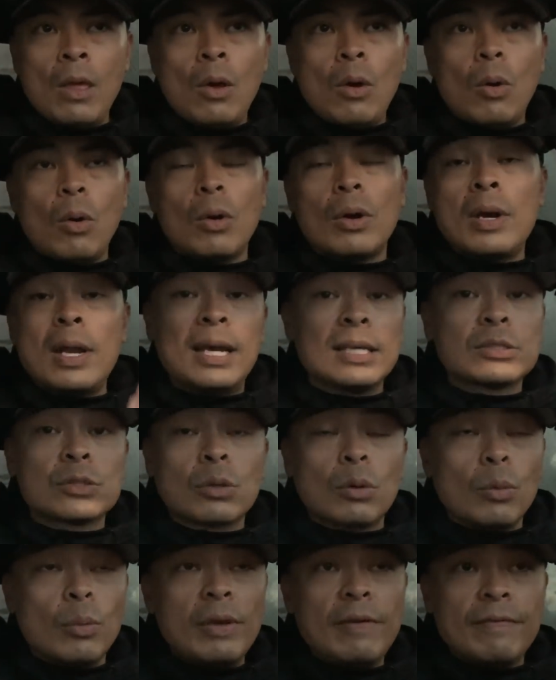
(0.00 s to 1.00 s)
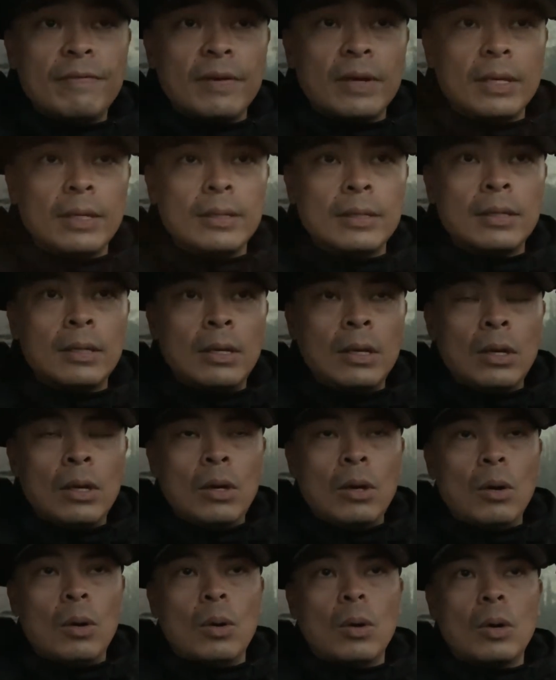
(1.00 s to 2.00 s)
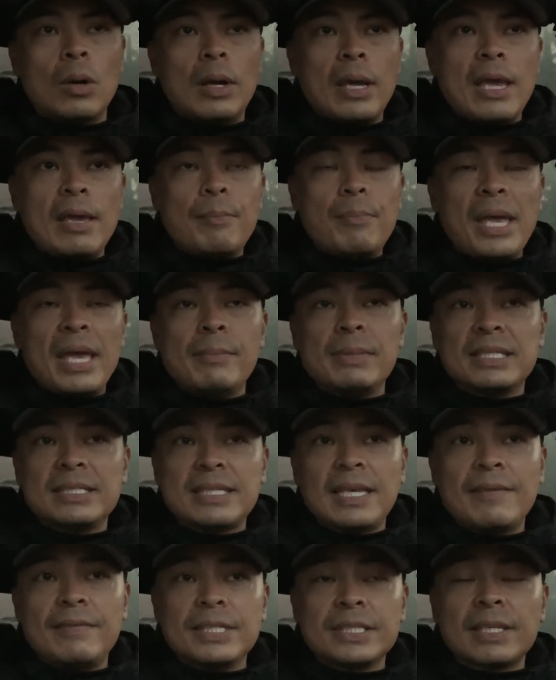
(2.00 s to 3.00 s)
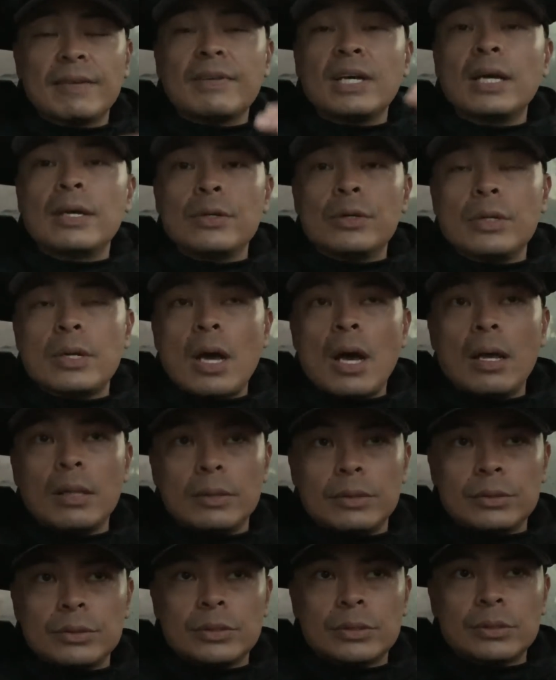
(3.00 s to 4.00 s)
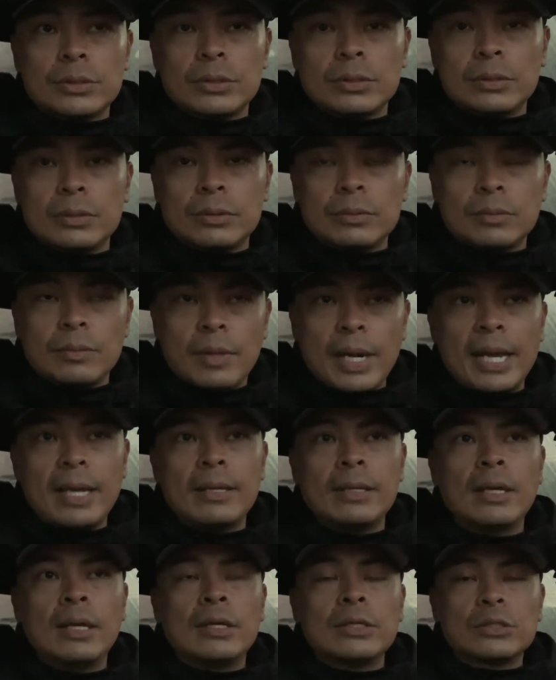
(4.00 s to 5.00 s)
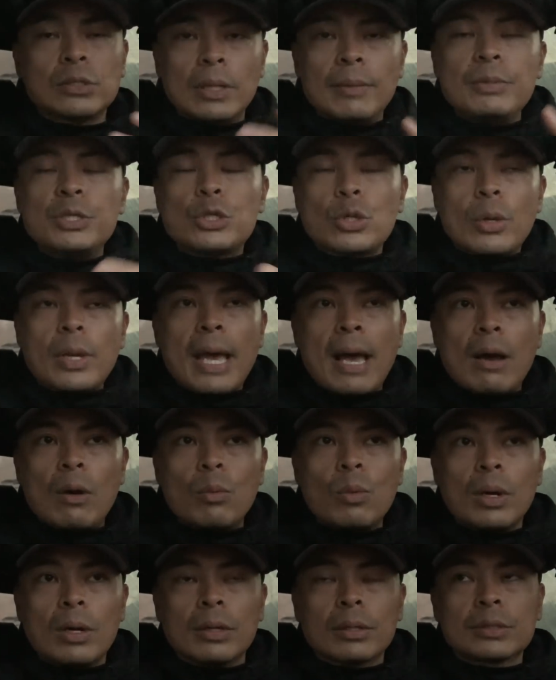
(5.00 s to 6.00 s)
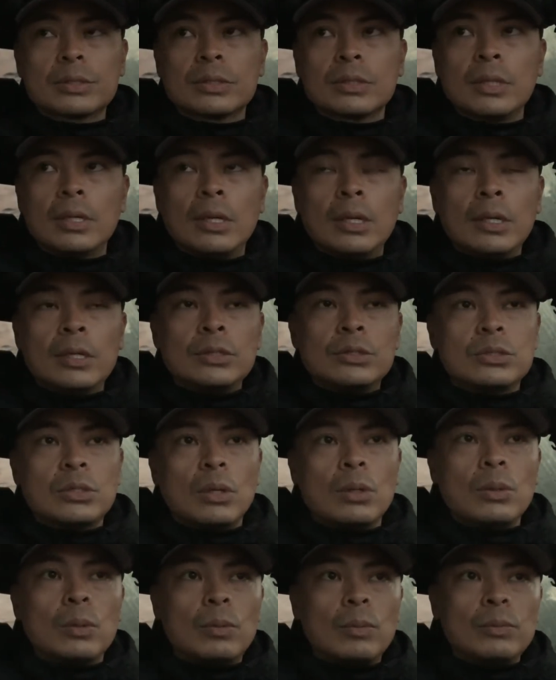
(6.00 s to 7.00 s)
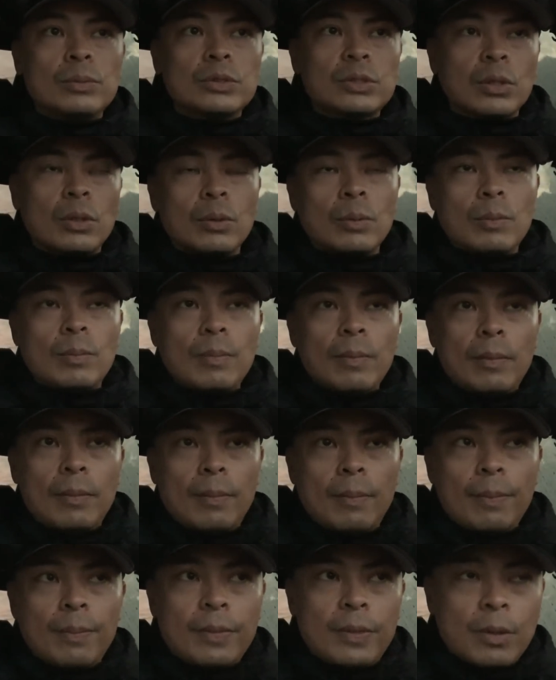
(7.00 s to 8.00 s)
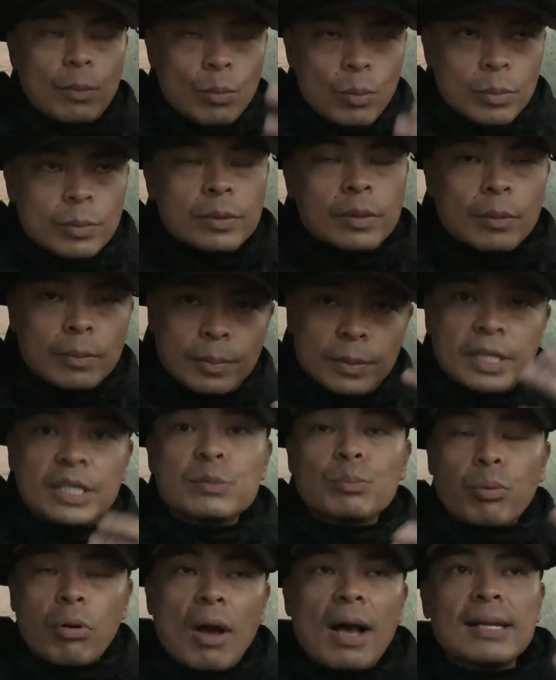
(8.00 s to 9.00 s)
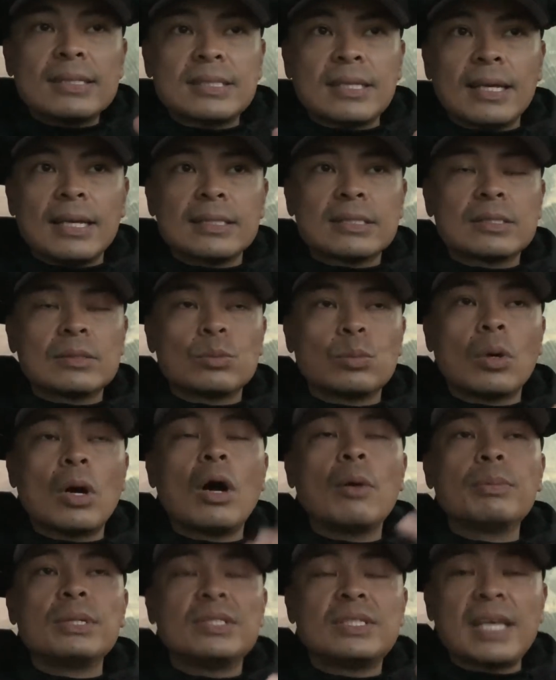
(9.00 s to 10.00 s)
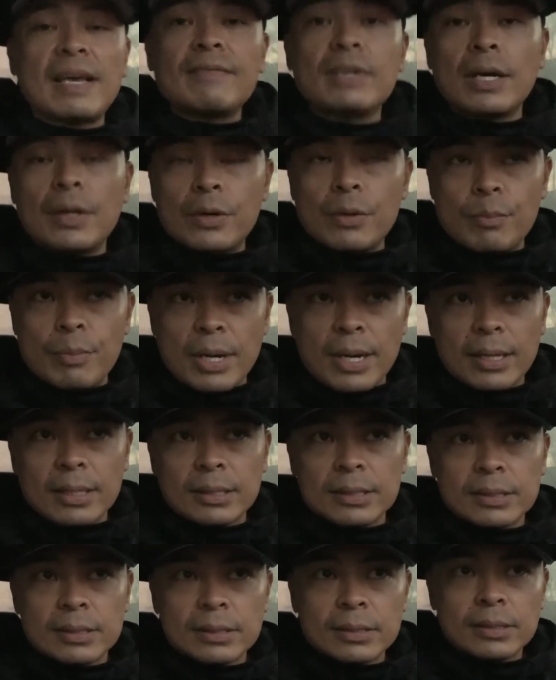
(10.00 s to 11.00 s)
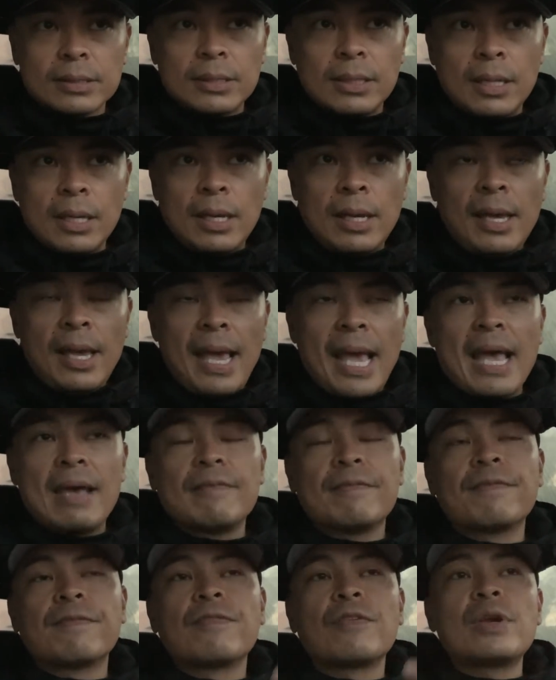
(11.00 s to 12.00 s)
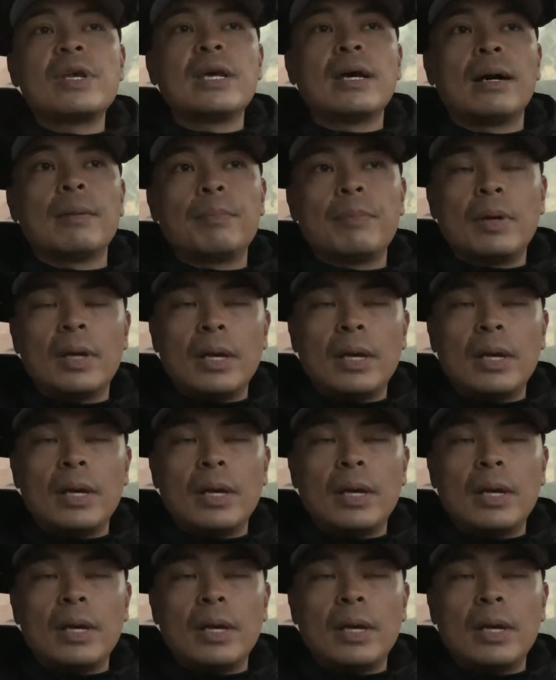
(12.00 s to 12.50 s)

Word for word: or an escrow refund or a payment savings of $100, right? So let me show you how it works. So this process will help you save $100 and free up